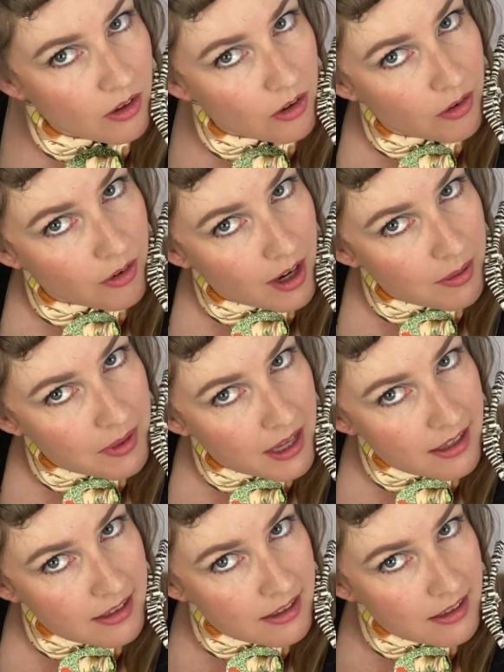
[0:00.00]
Grab
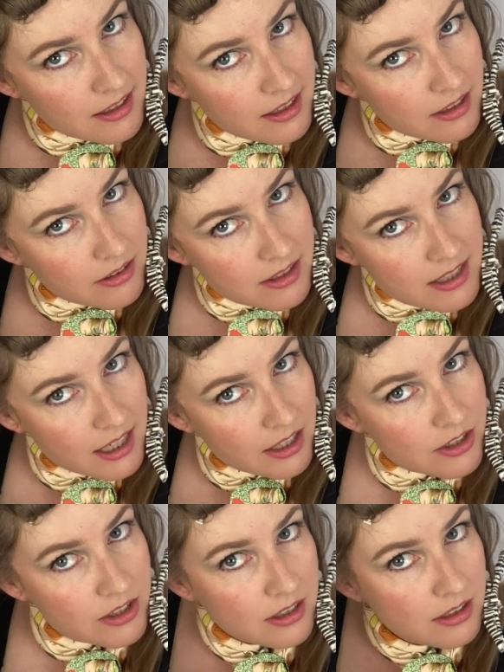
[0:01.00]
that little
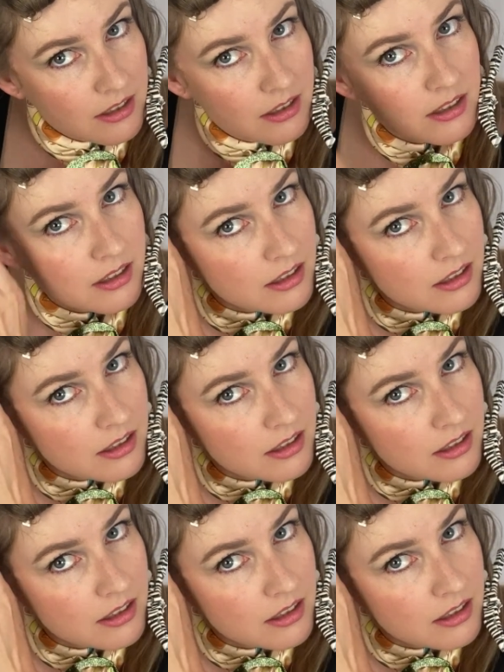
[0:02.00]
section.